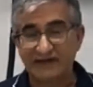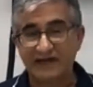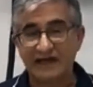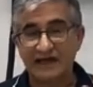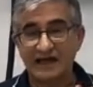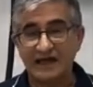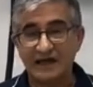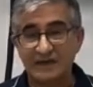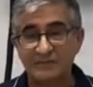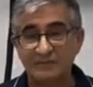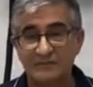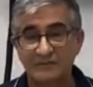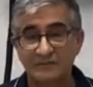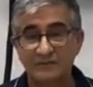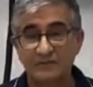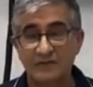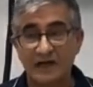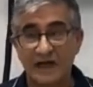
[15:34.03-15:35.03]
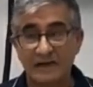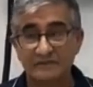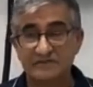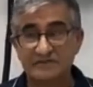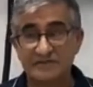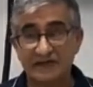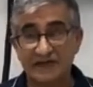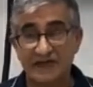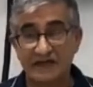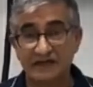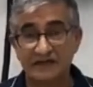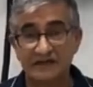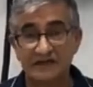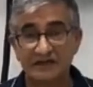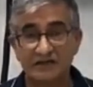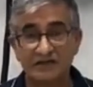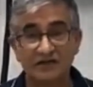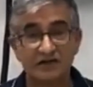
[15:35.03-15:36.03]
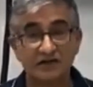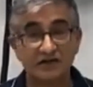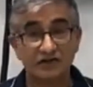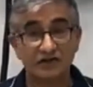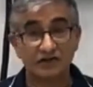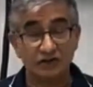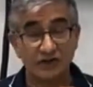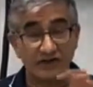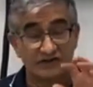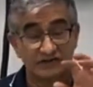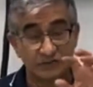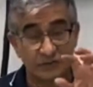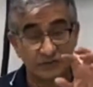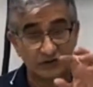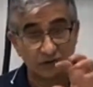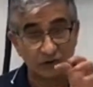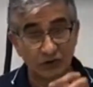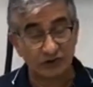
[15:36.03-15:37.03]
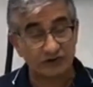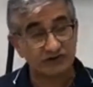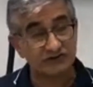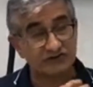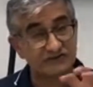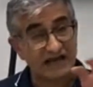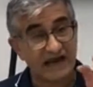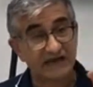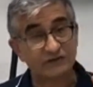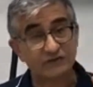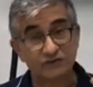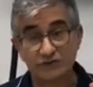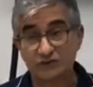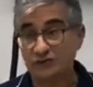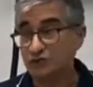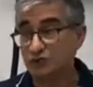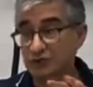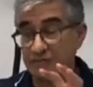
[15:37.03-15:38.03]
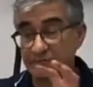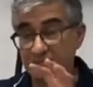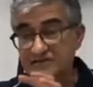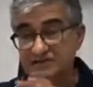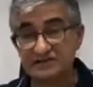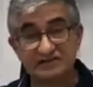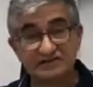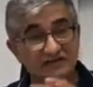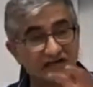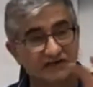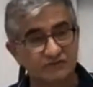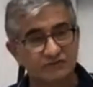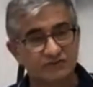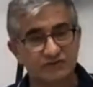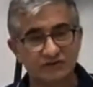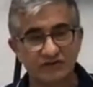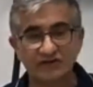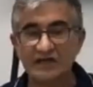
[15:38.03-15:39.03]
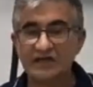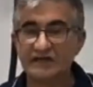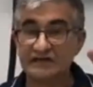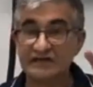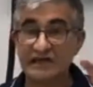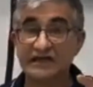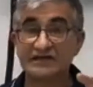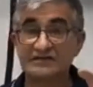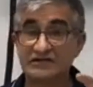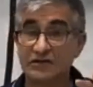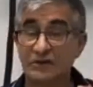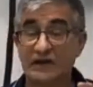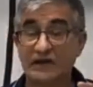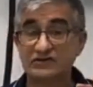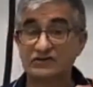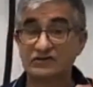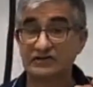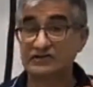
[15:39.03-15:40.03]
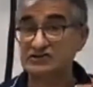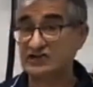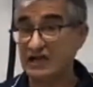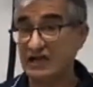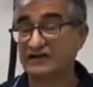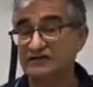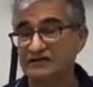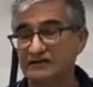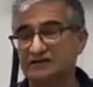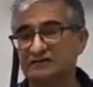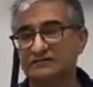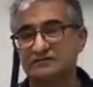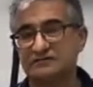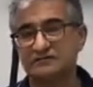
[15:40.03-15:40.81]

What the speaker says: up to then, you had to, when you lodged a tax return or your business tax return, the ATO actually checked it.